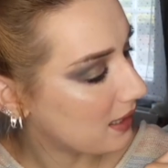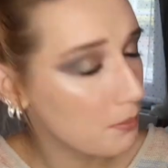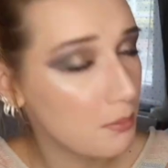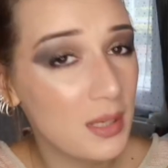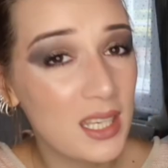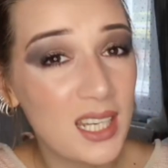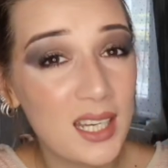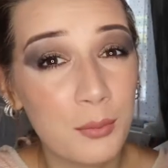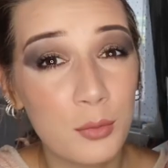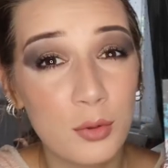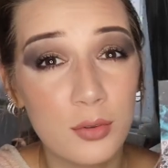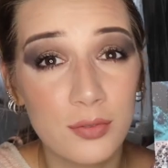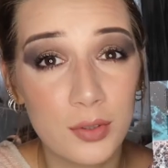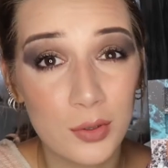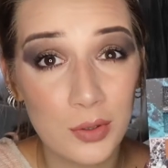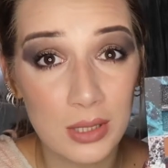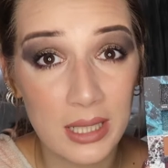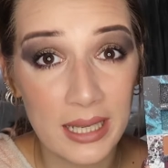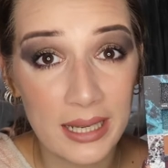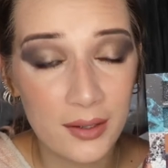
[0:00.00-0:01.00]
Minimal
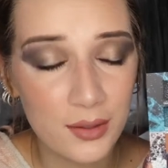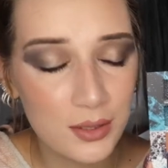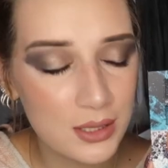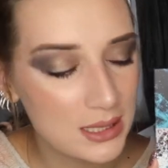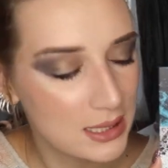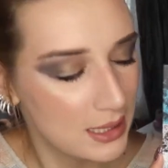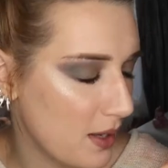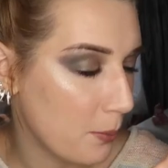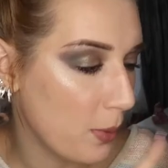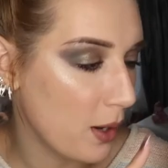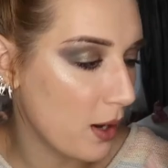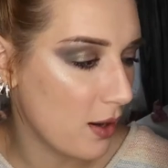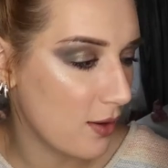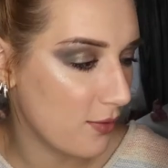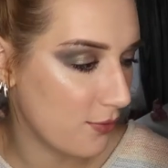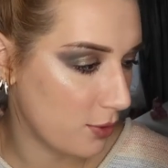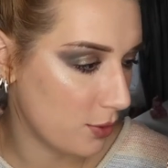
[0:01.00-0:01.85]
fallout, apart